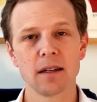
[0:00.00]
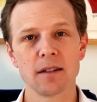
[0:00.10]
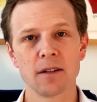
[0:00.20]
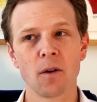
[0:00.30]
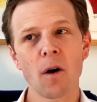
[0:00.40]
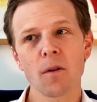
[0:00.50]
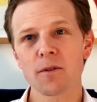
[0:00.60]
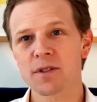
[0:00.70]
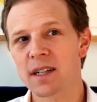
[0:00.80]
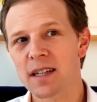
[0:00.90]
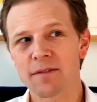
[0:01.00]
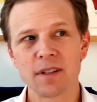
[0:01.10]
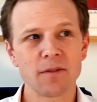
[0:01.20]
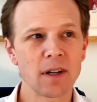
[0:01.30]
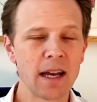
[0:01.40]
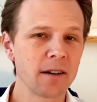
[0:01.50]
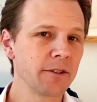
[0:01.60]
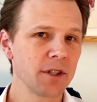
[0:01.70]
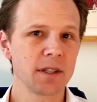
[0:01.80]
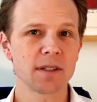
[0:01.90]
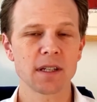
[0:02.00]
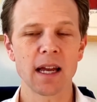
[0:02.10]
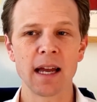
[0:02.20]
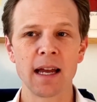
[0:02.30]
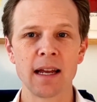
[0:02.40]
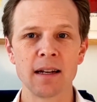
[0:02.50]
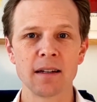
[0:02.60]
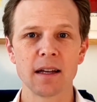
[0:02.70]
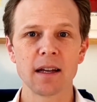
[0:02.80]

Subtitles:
You know, all those things have different energies, and